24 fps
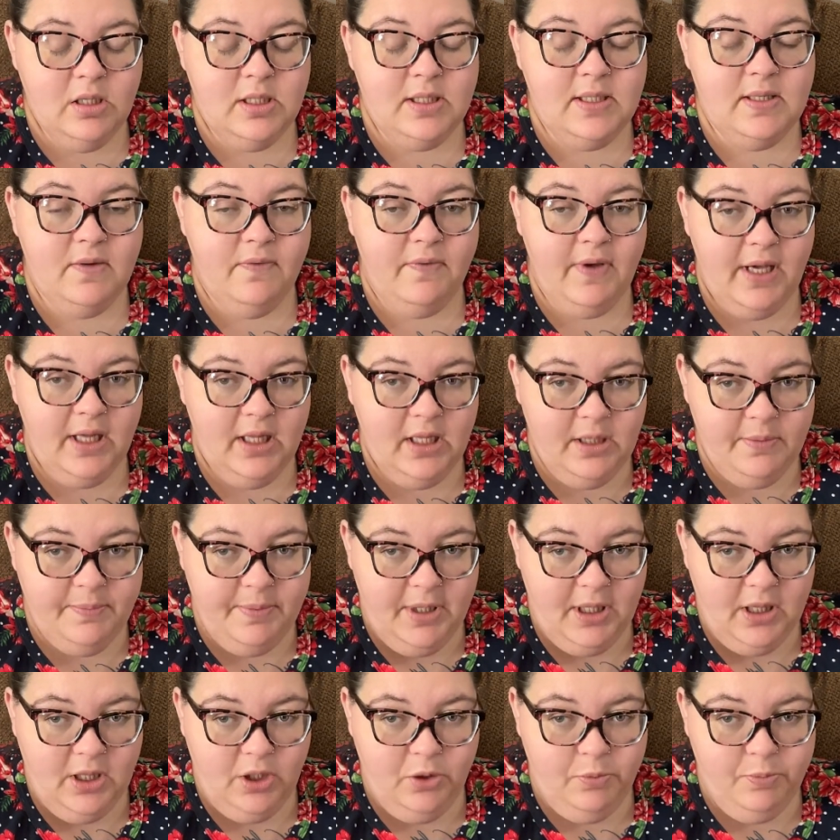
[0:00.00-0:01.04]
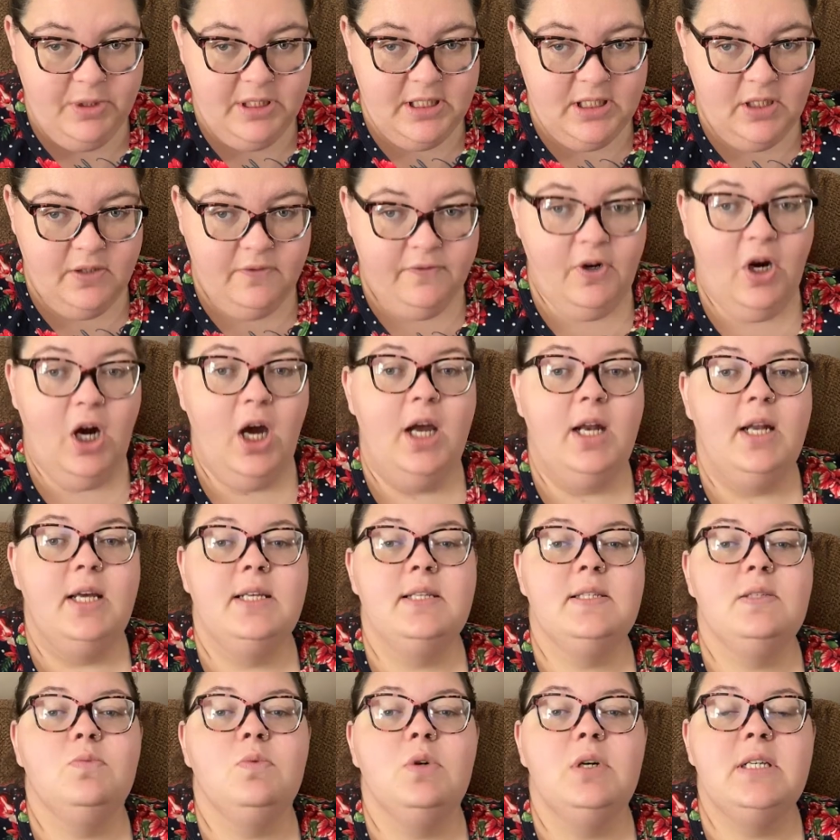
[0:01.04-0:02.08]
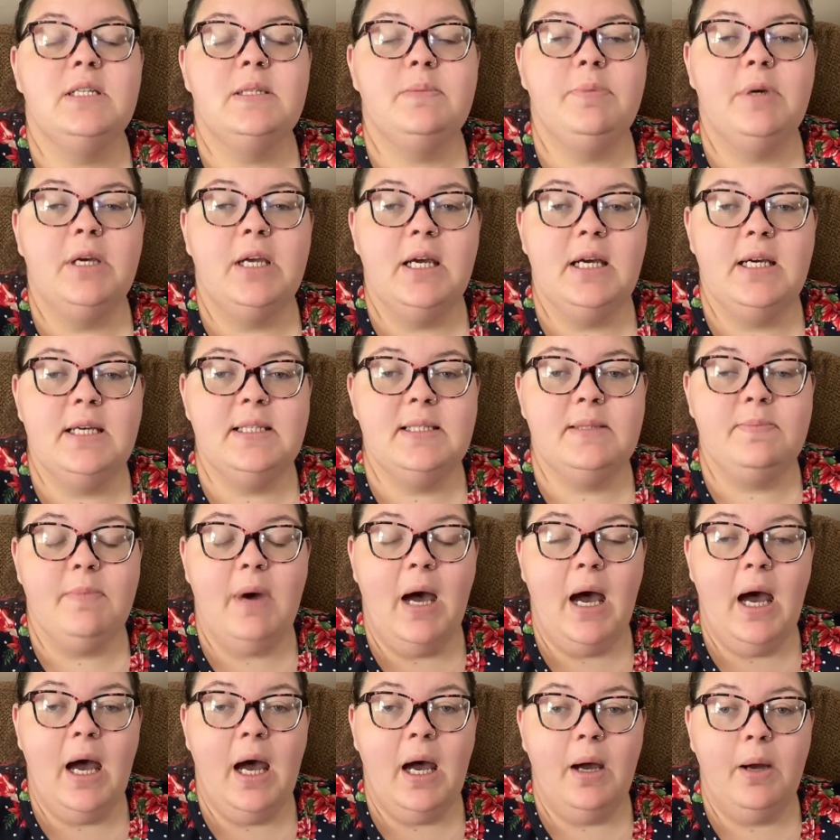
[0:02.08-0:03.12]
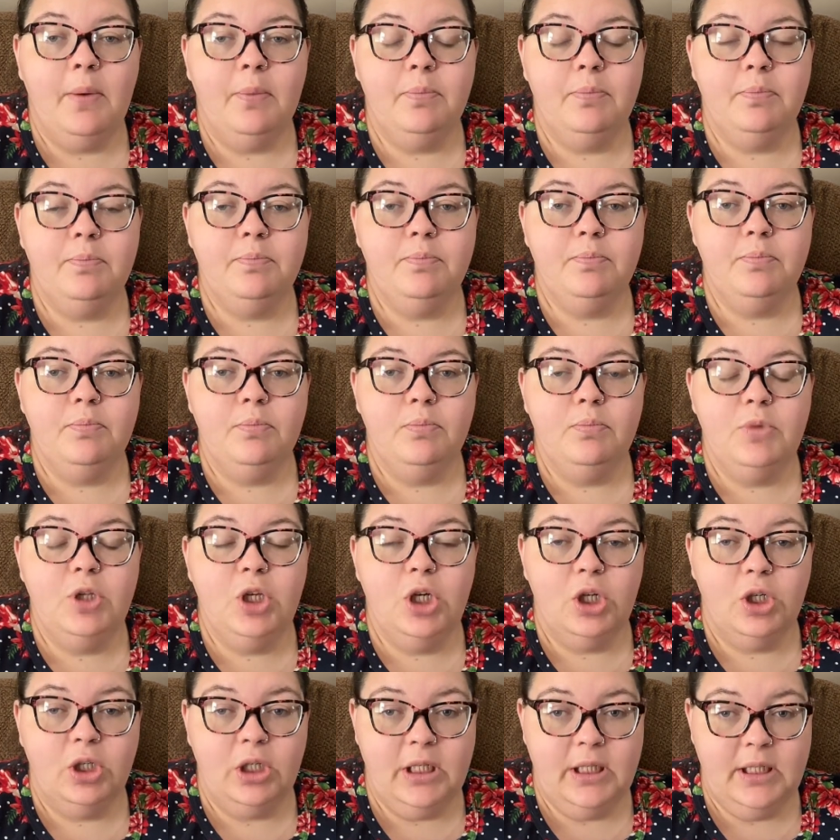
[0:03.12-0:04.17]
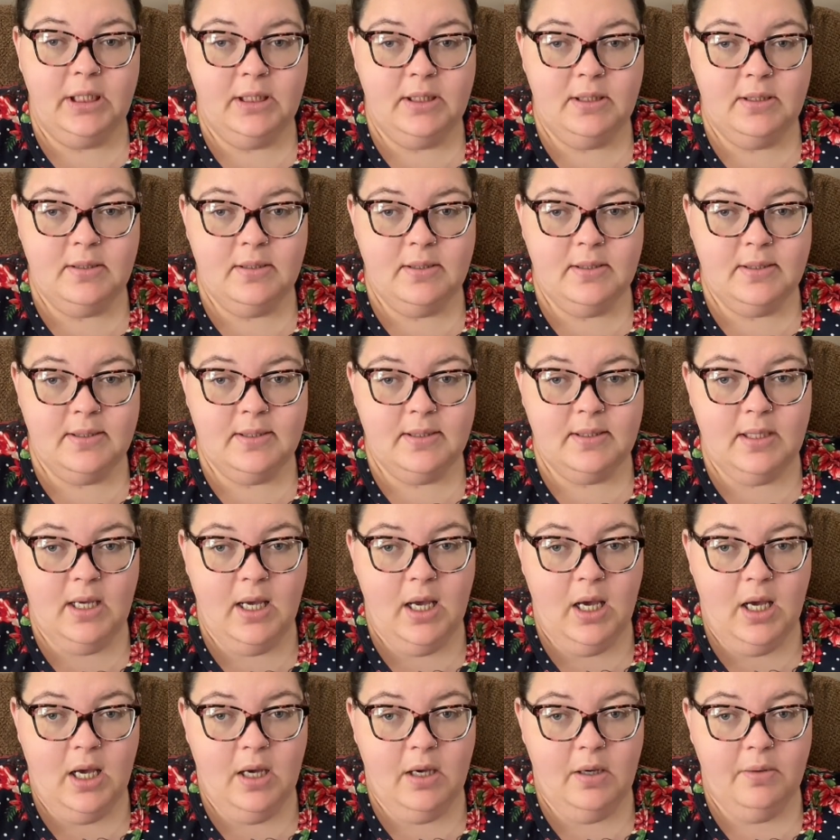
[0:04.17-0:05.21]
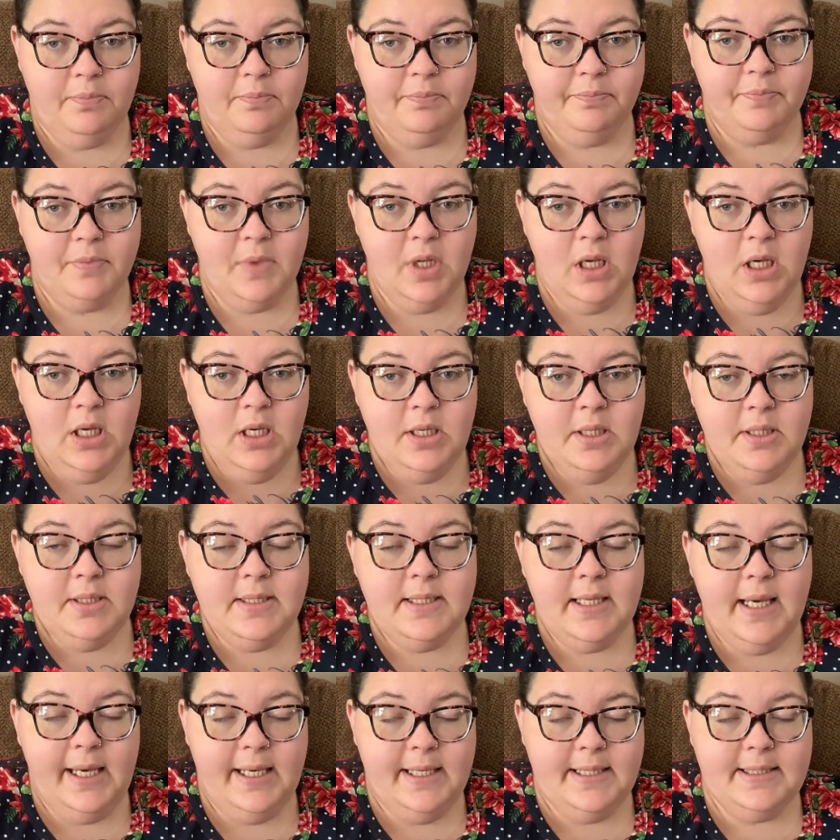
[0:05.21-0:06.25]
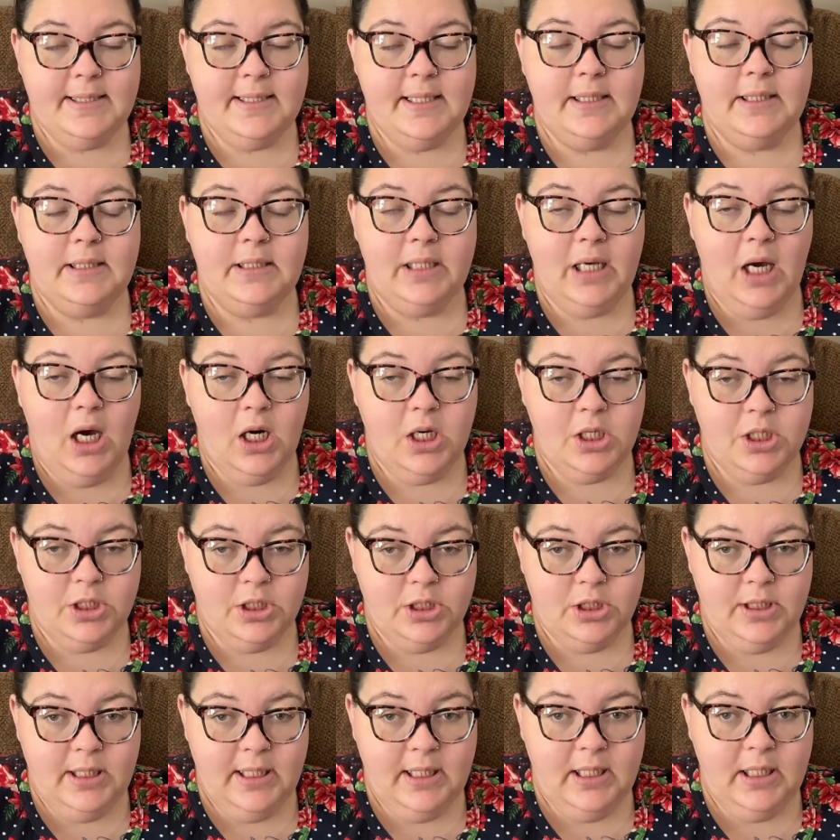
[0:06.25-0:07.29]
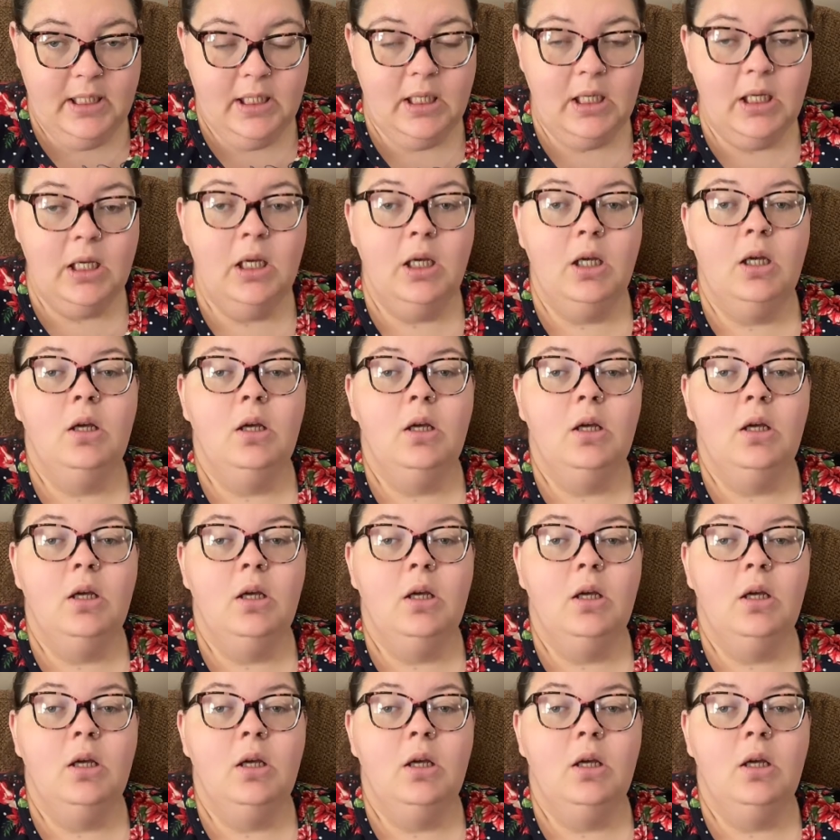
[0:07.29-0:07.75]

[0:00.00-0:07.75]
developing lupus nephritis was because my urine um, test that the doctor did.